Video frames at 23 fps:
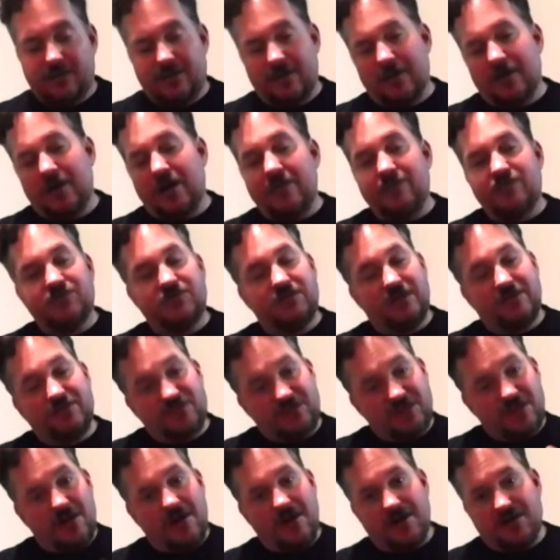And I'm
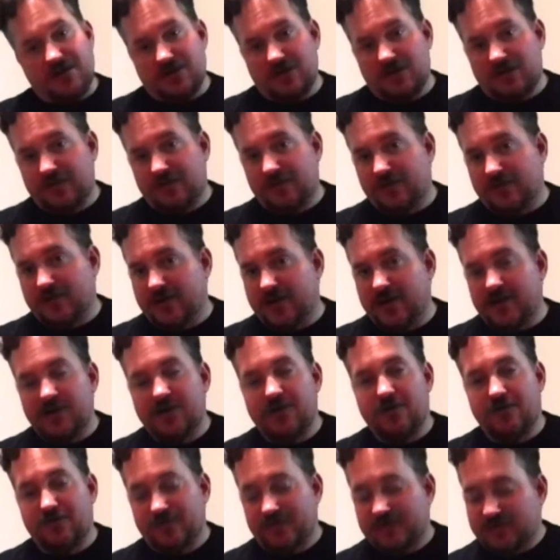sorry, Chick-fil-A. I
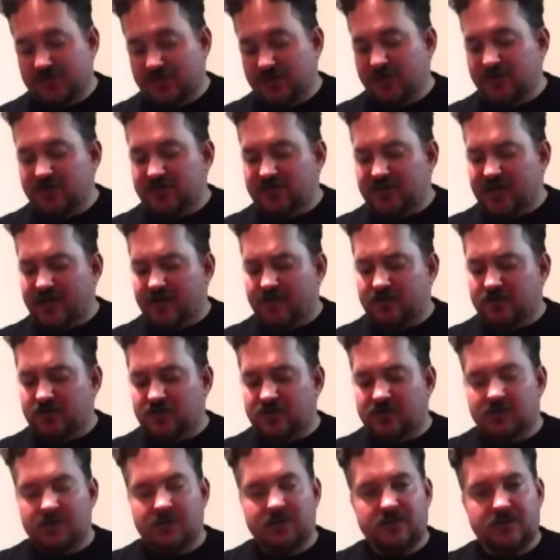know it's a good sandwich.
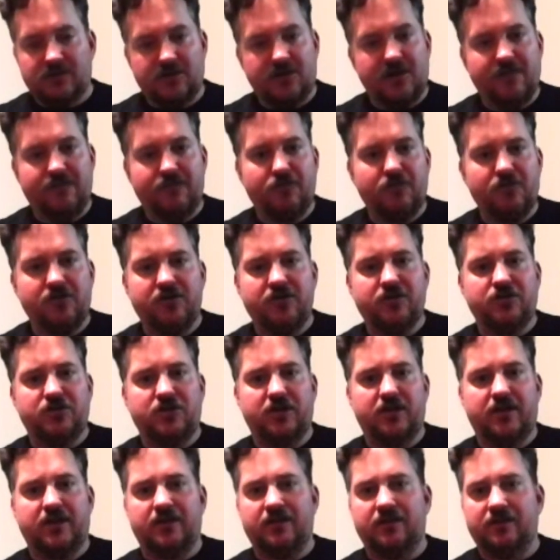You have really good
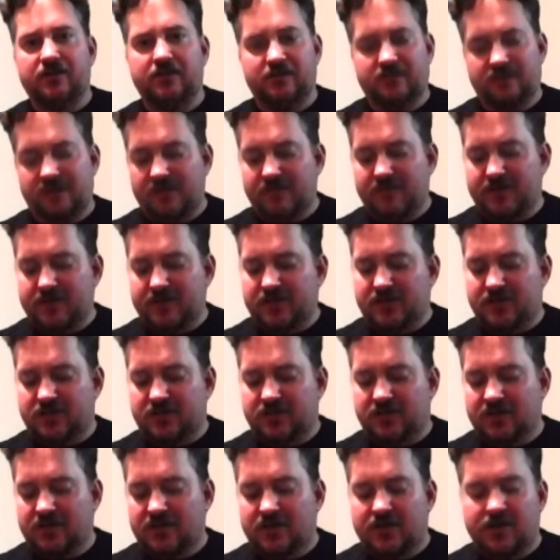chicken. I mean, it's
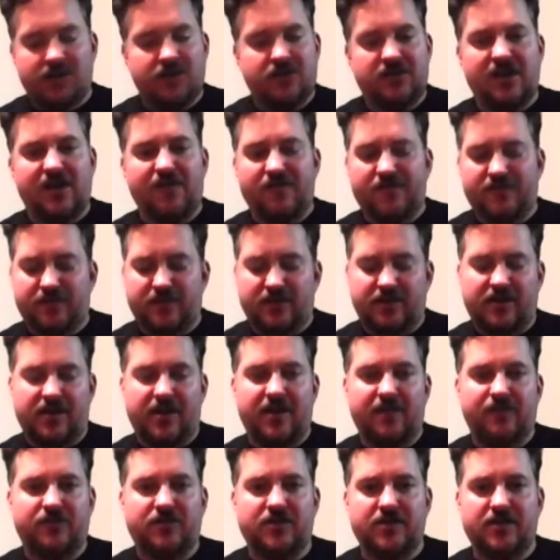everything
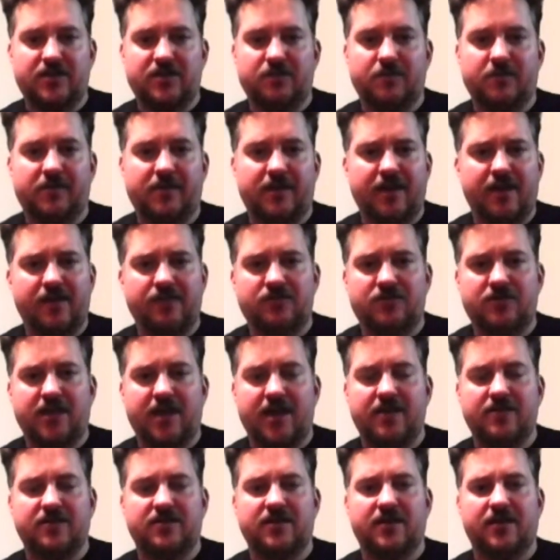KFC is, but KFC
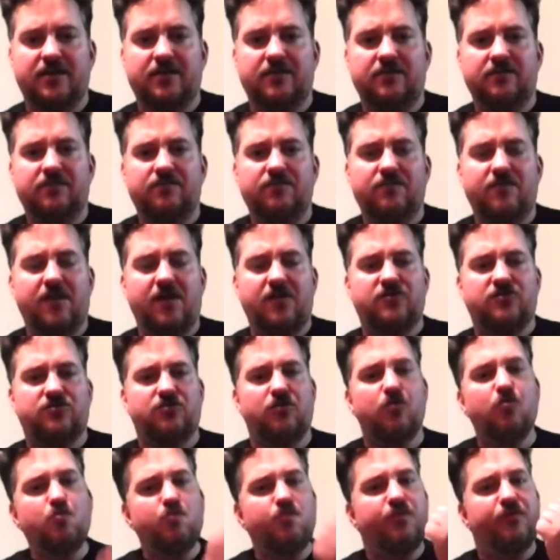has that extra
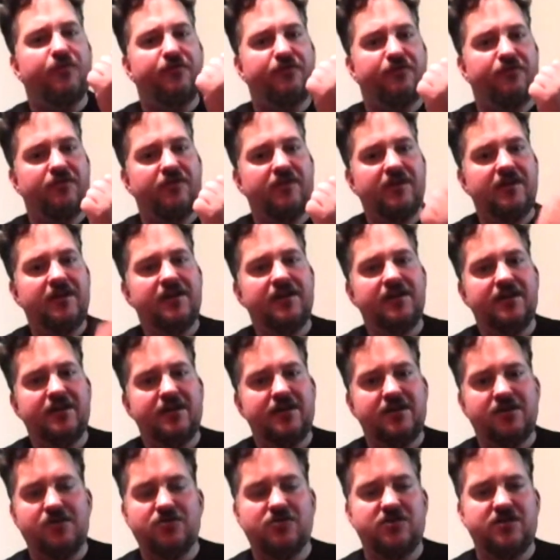oomph. It
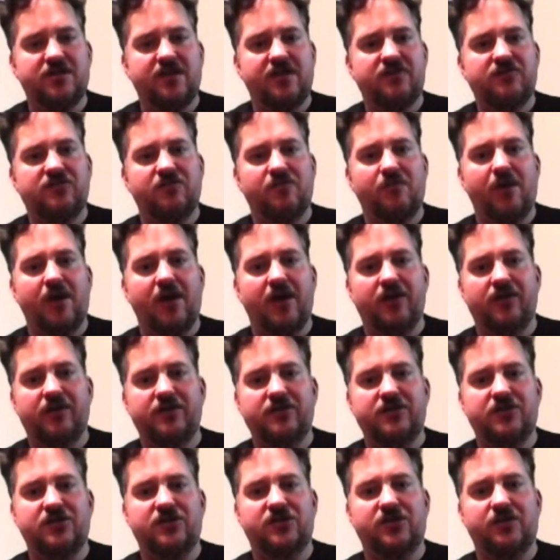goes the extra mile. It
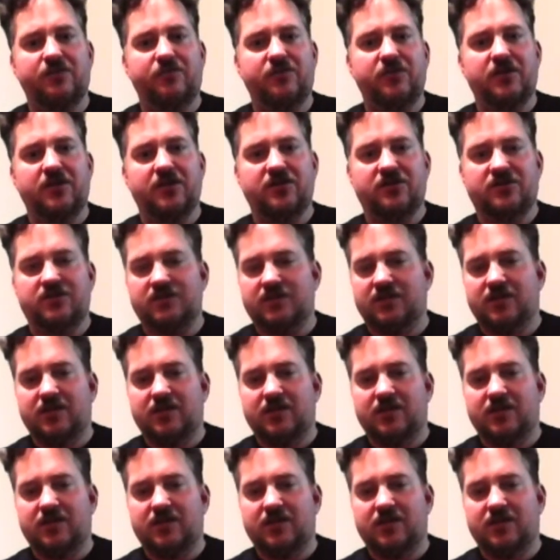does something else.